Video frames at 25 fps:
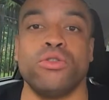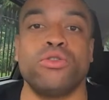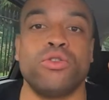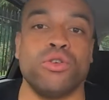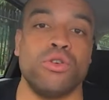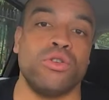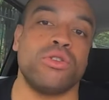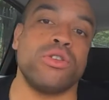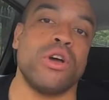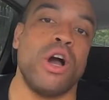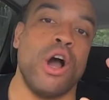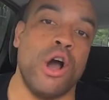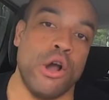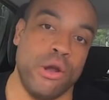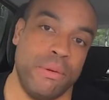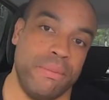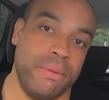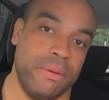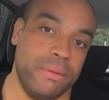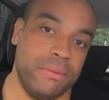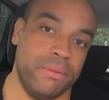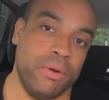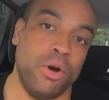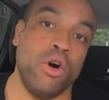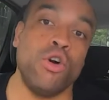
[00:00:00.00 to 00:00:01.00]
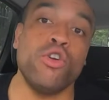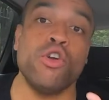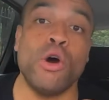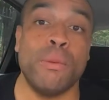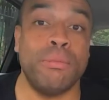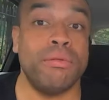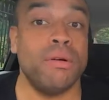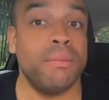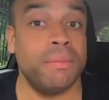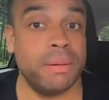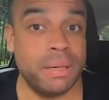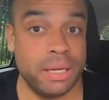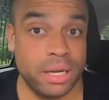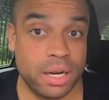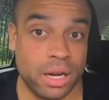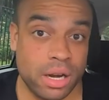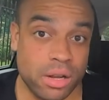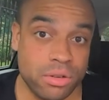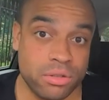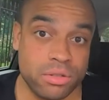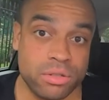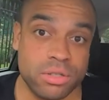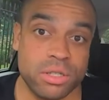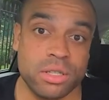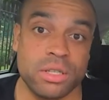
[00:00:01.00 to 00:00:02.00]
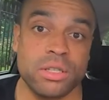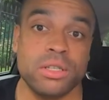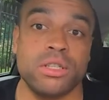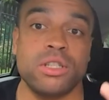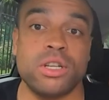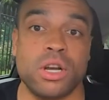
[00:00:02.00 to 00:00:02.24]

your doors are open or not properly closed.